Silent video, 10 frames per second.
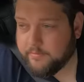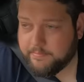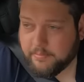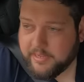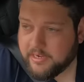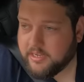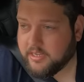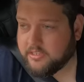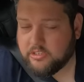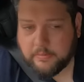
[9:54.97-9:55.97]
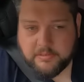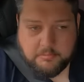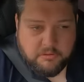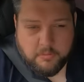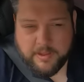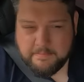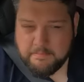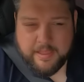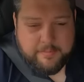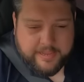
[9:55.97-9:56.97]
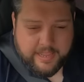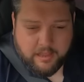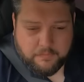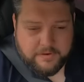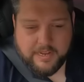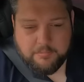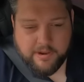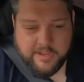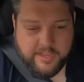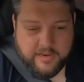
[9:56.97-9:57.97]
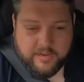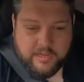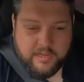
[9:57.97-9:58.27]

We're probably gonna stop somewhere on the way, maybe get half an hour break in.